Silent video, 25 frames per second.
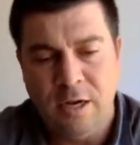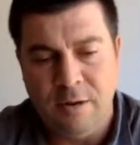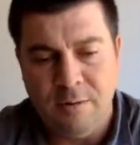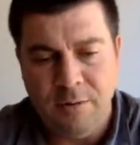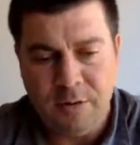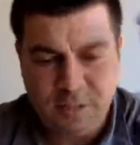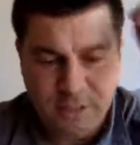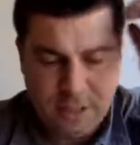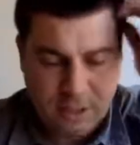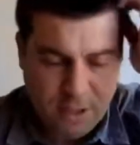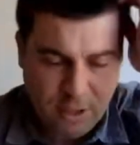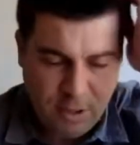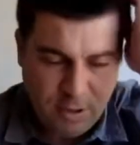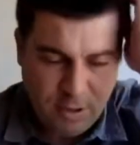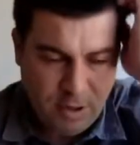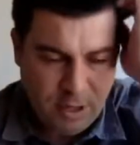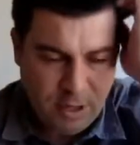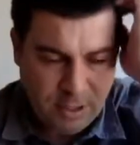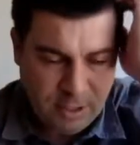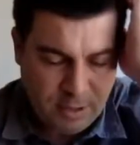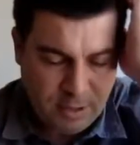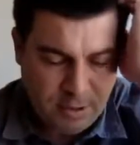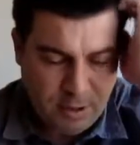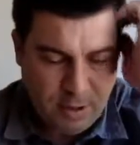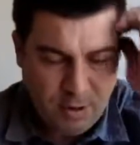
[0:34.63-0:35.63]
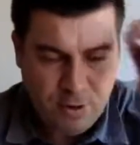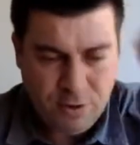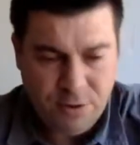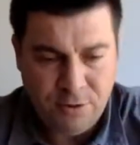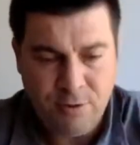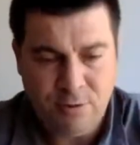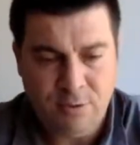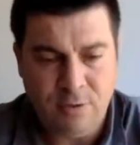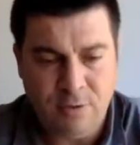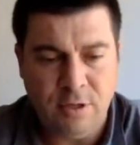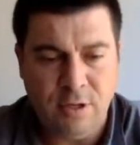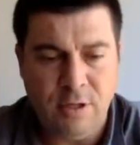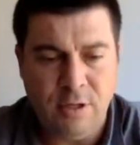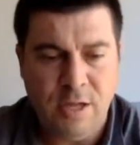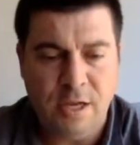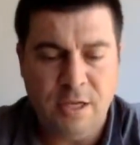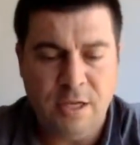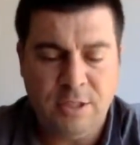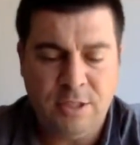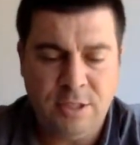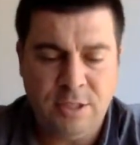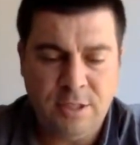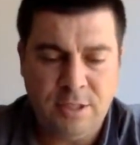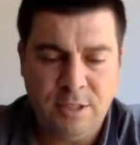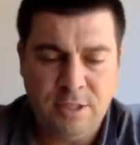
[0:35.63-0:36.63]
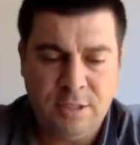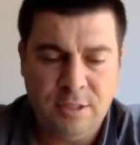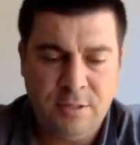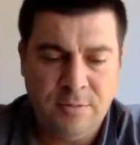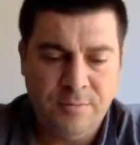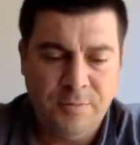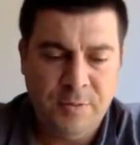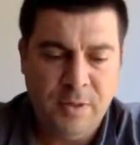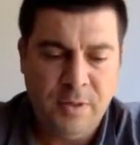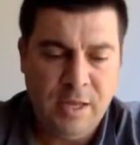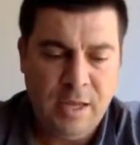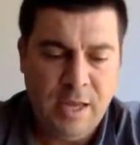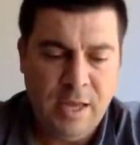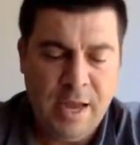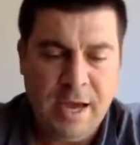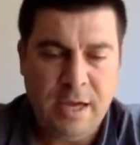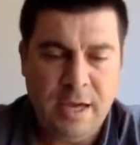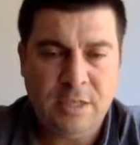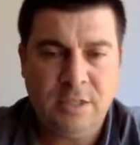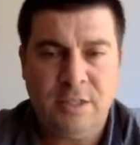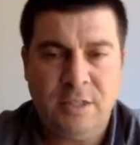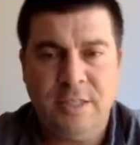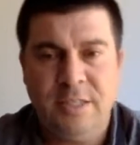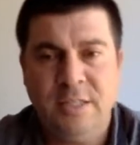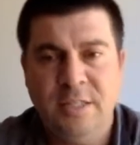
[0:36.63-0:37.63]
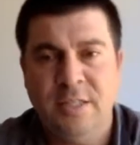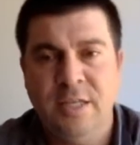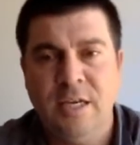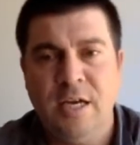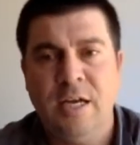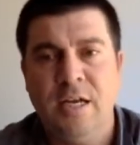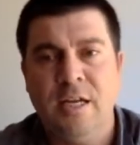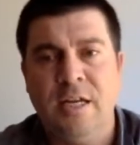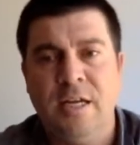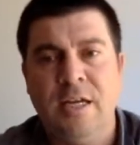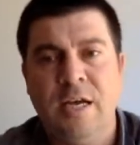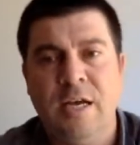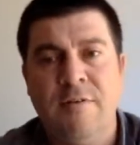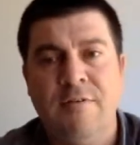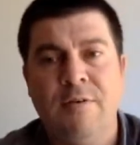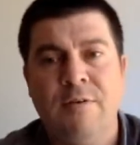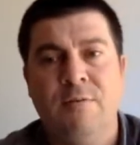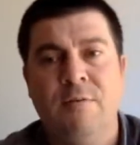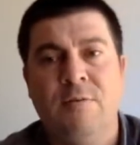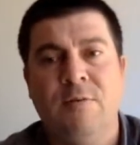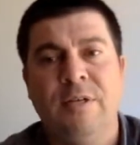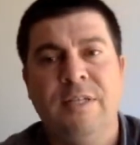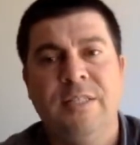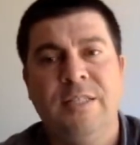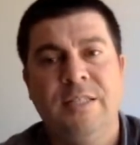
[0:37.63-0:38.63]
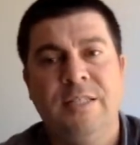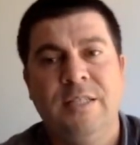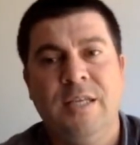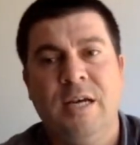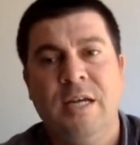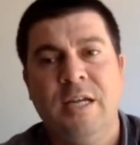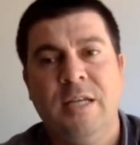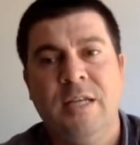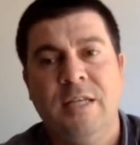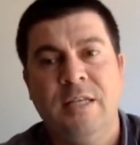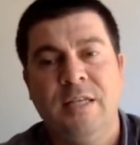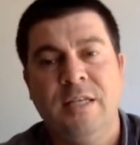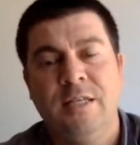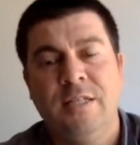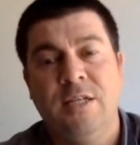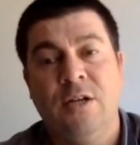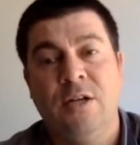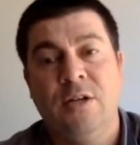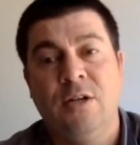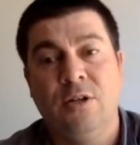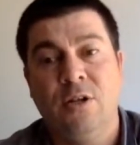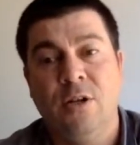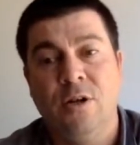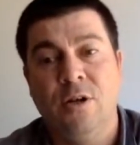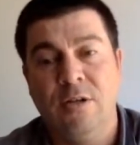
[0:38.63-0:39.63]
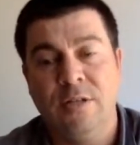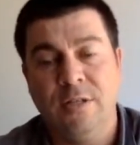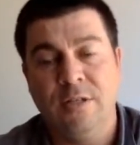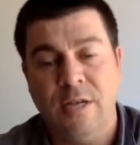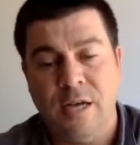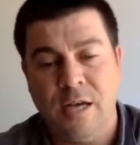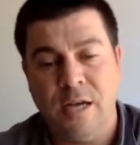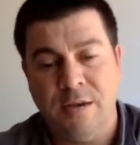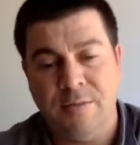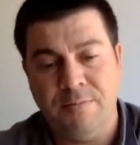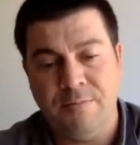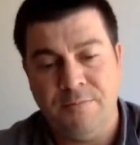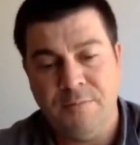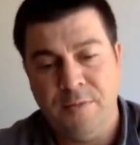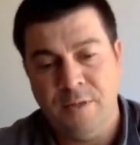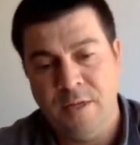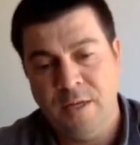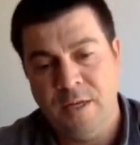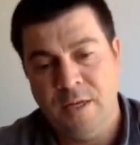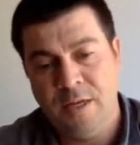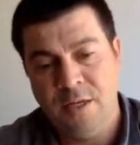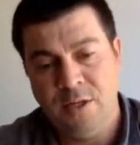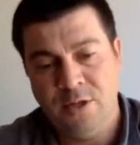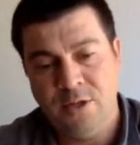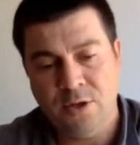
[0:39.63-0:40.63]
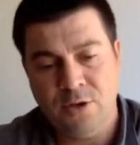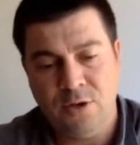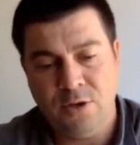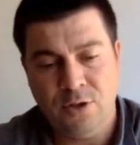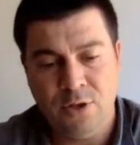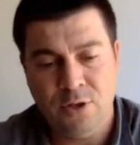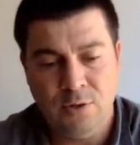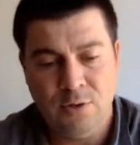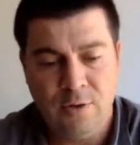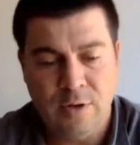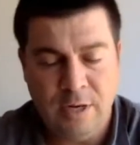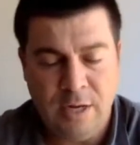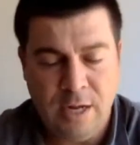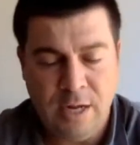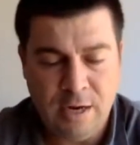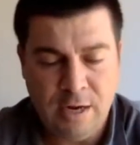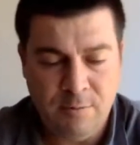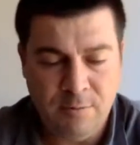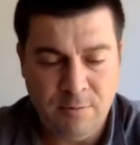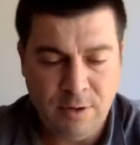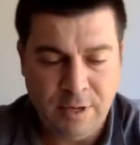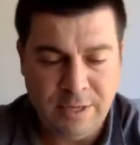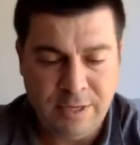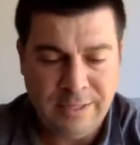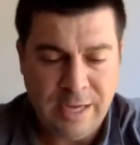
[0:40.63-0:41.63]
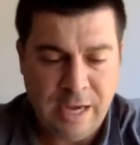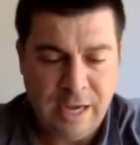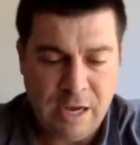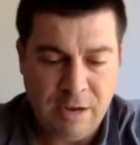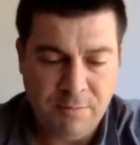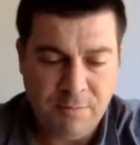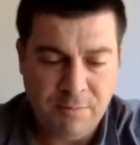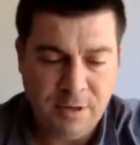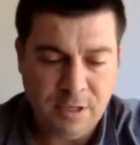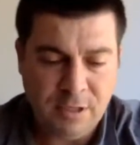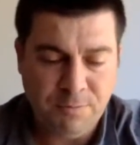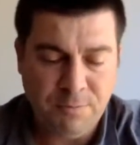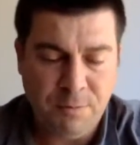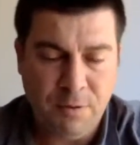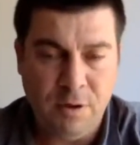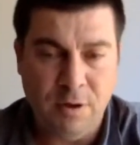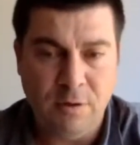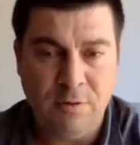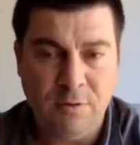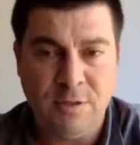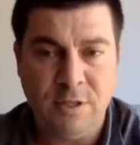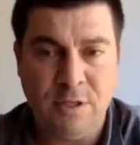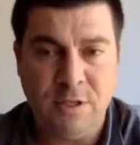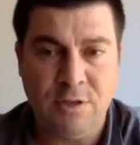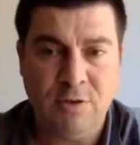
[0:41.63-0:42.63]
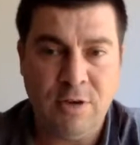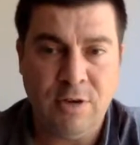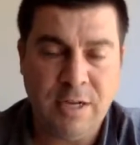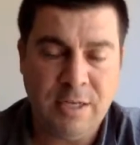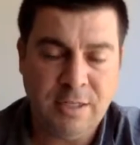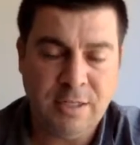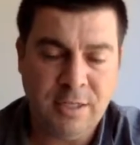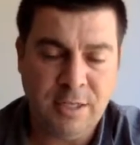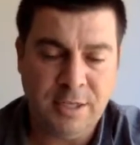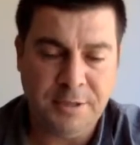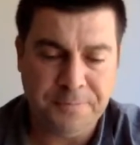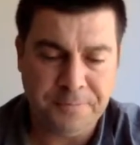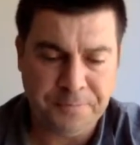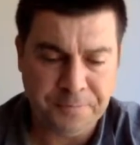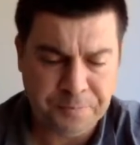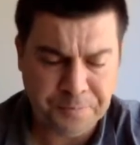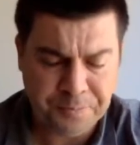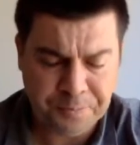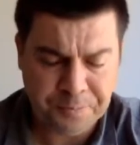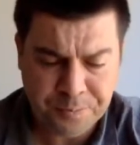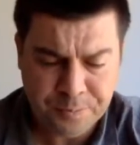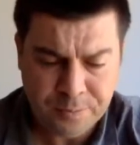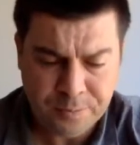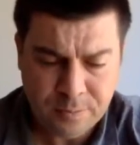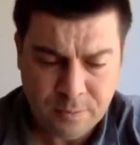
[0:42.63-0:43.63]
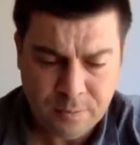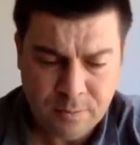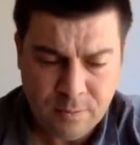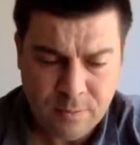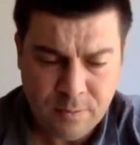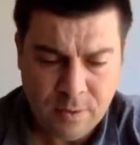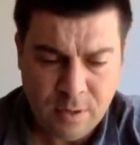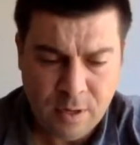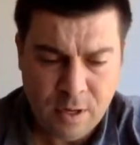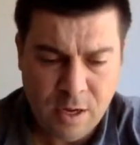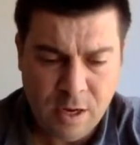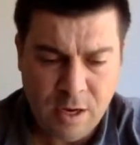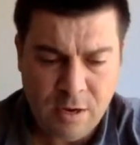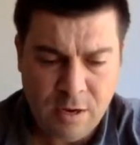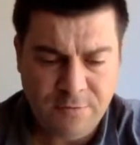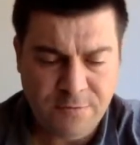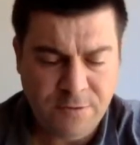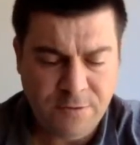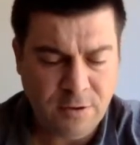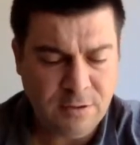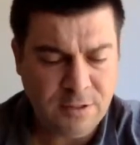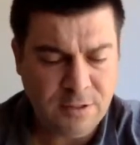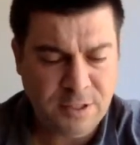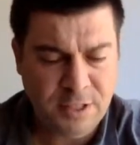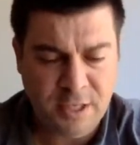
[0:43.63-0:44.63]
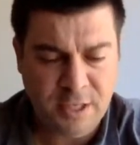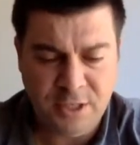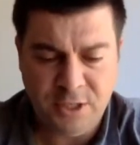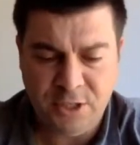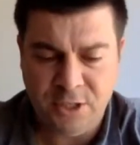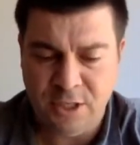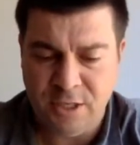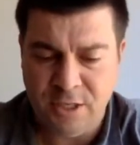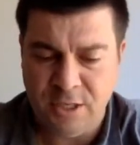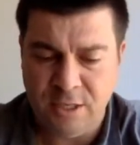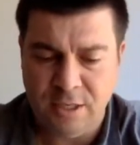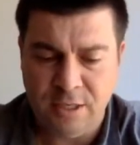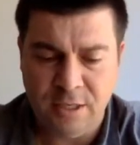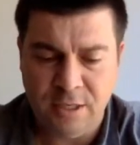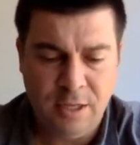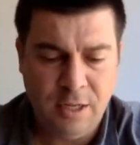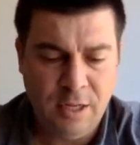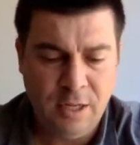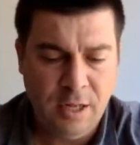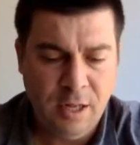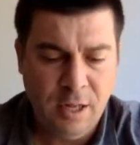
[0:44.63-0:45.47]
as I'm going through Colossians, actually studying, I haven't really studied this in a long time to go through it. I didn't realize how much Paul was addressing false teaching